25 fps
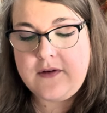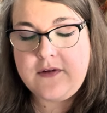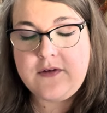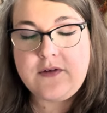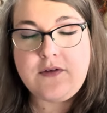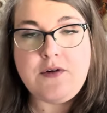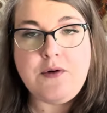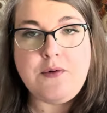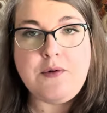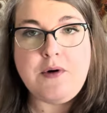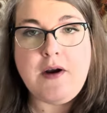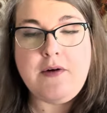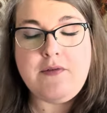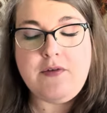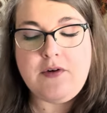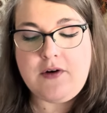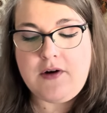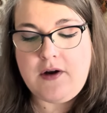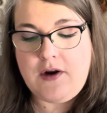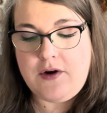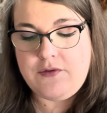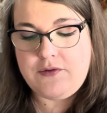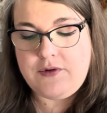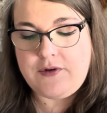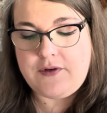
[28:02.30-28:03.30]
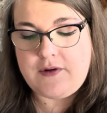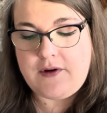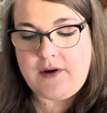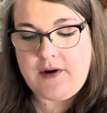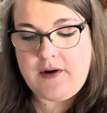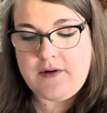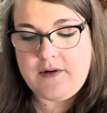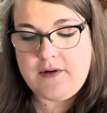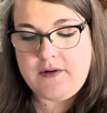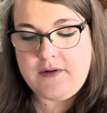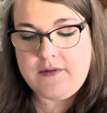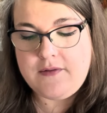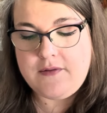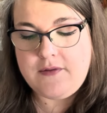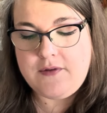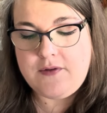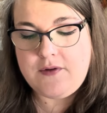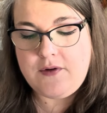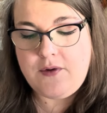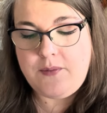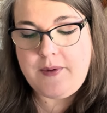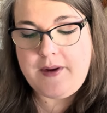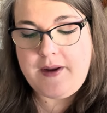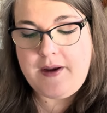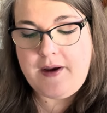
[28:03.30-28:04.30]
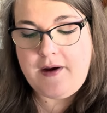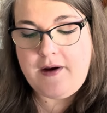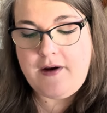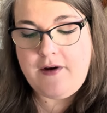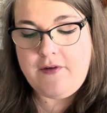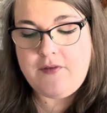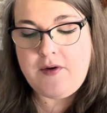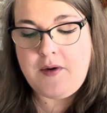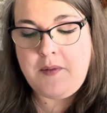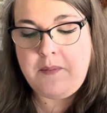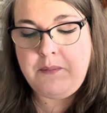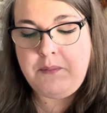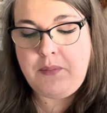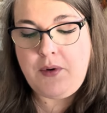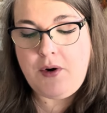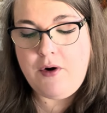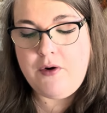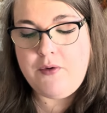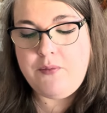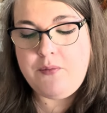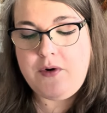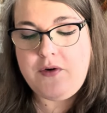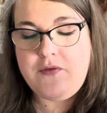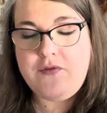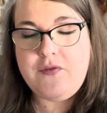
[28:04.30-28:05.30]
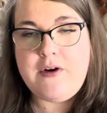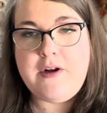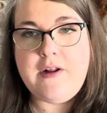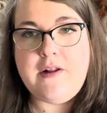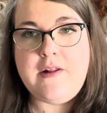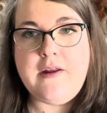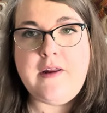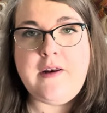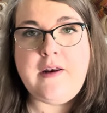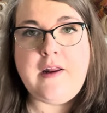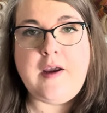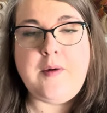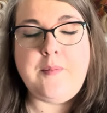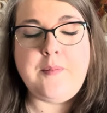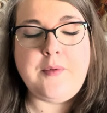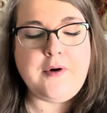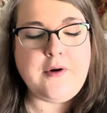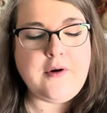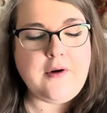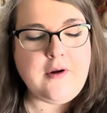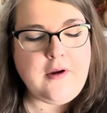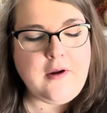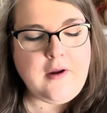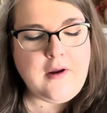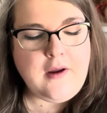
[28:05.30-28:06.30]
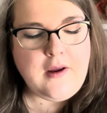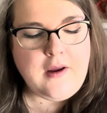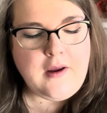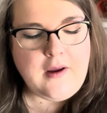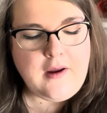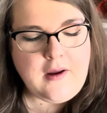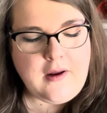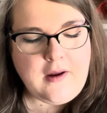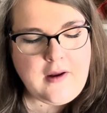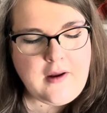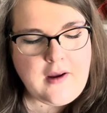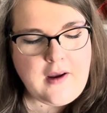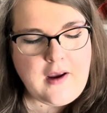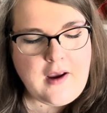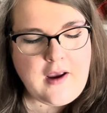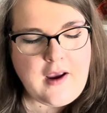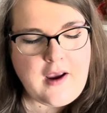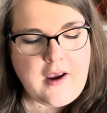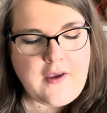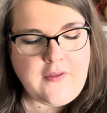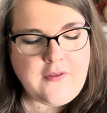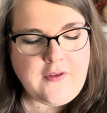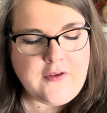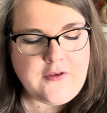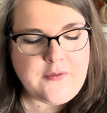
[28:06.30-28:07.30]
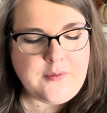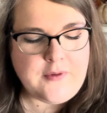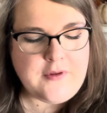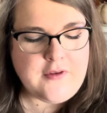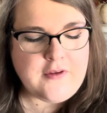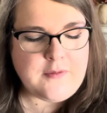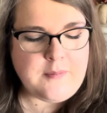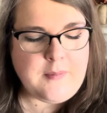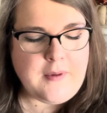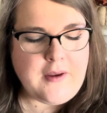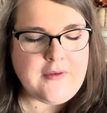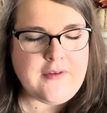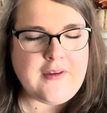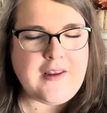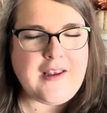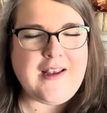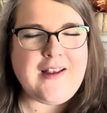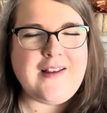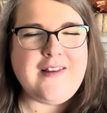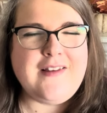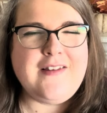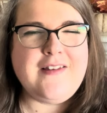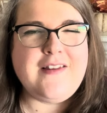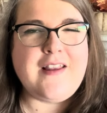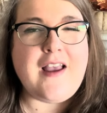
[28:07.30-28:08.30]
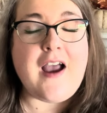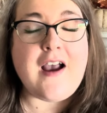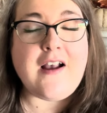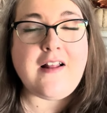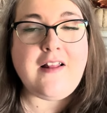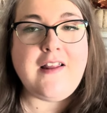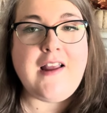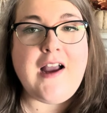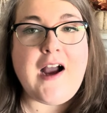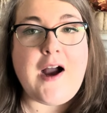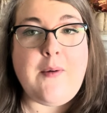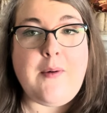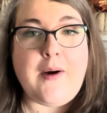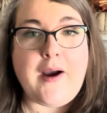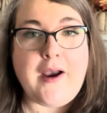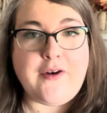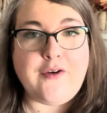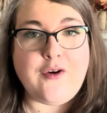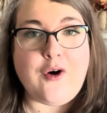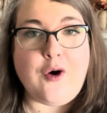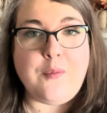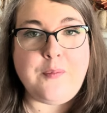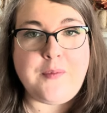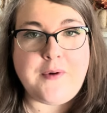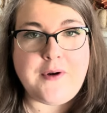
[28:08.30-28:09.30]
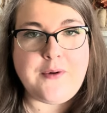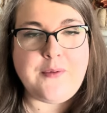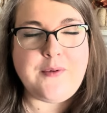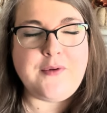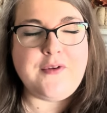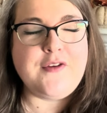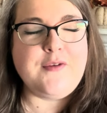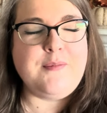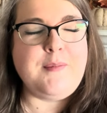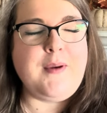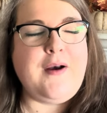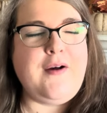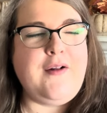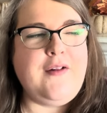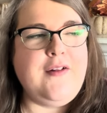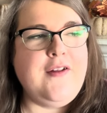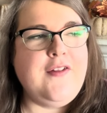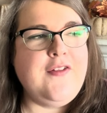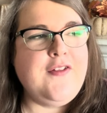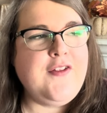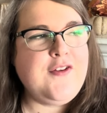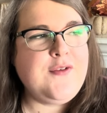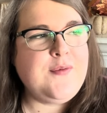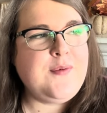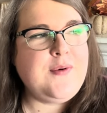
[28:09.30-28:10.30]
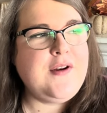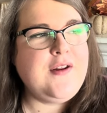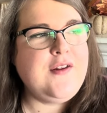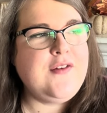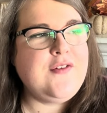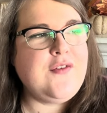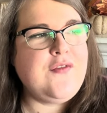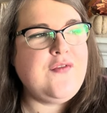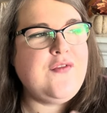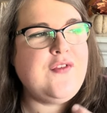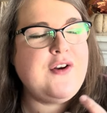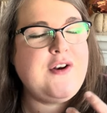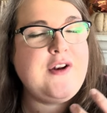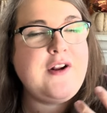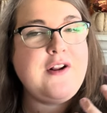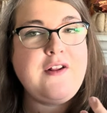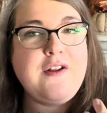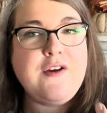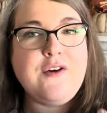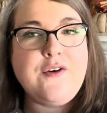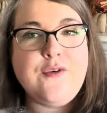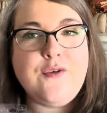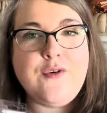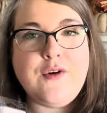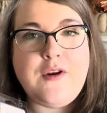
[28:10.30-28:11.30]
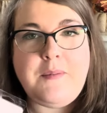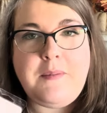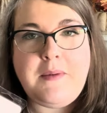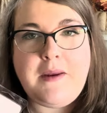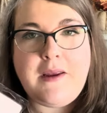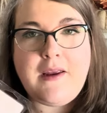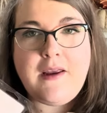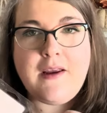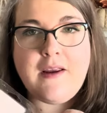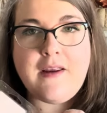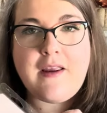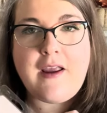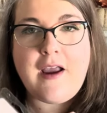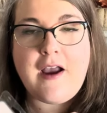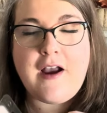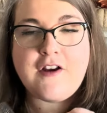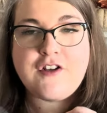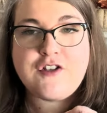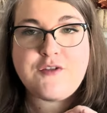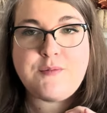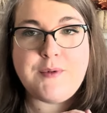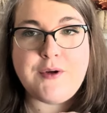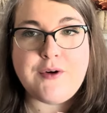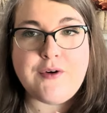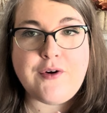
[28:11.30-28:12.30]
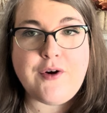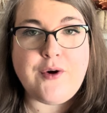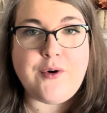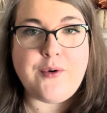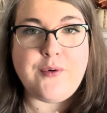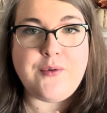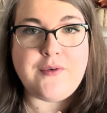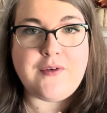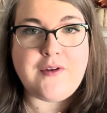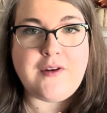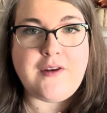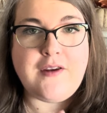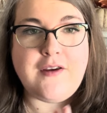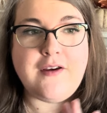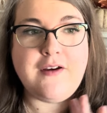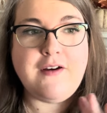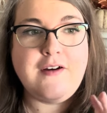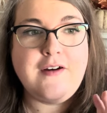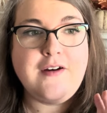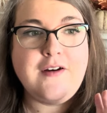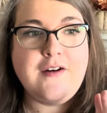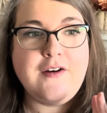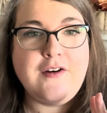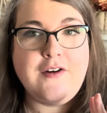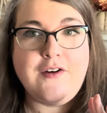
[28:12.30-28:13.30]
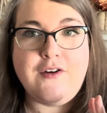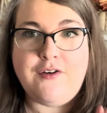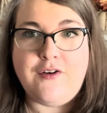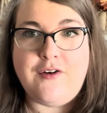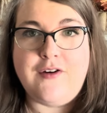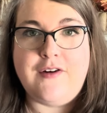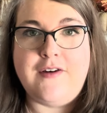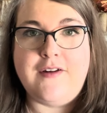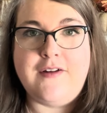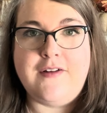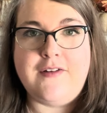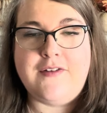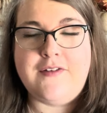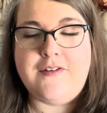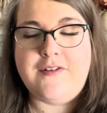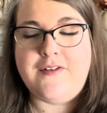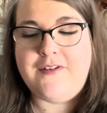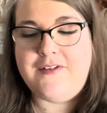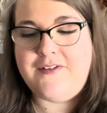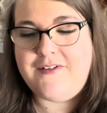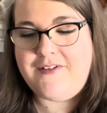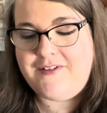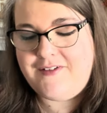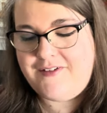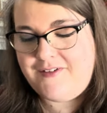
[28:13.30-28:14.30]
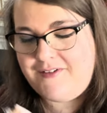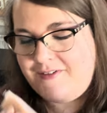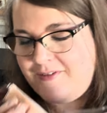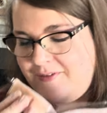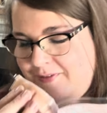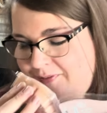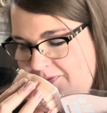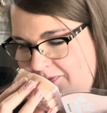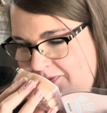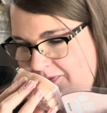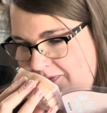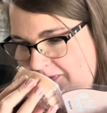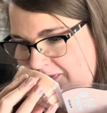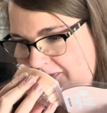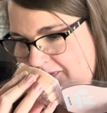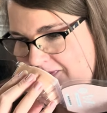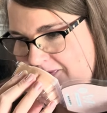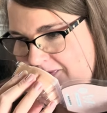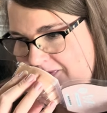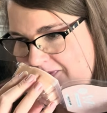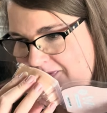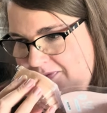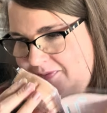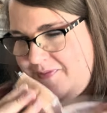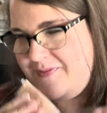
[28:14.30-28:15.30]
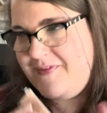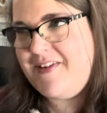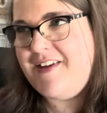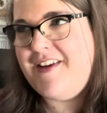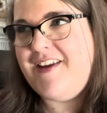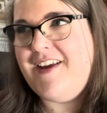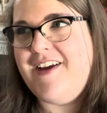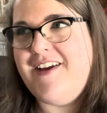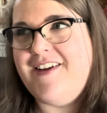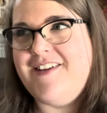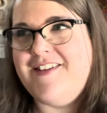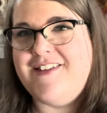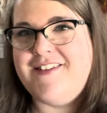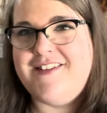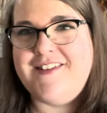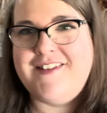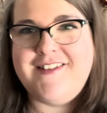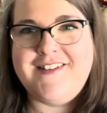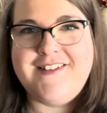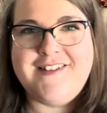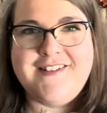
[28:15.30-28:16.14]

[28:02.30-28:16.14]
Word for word: snow-covered countryside. So we have Barnwood, vanilla, and amber. And this one smells exactly how I'd hoped it would smell. This one is vanilla creamy, cashmere cozy goodness. Yes.